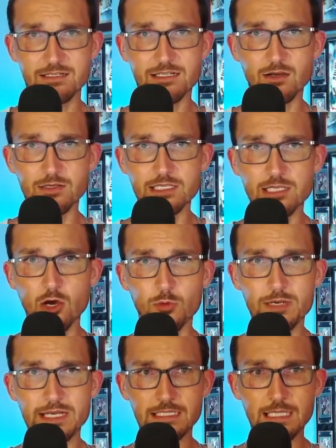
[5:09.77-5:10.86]
you know, in the
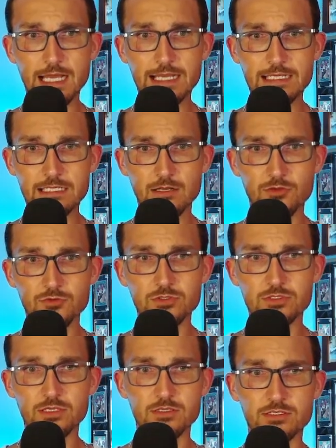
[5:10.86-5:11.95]
opening line, you know, the
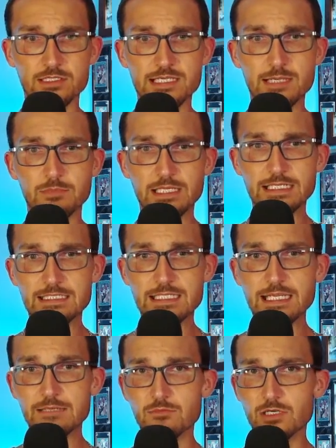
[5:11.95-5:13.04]
Russos are assembling a
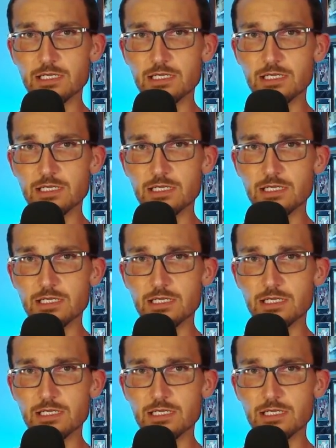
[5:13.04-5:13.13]
team, well,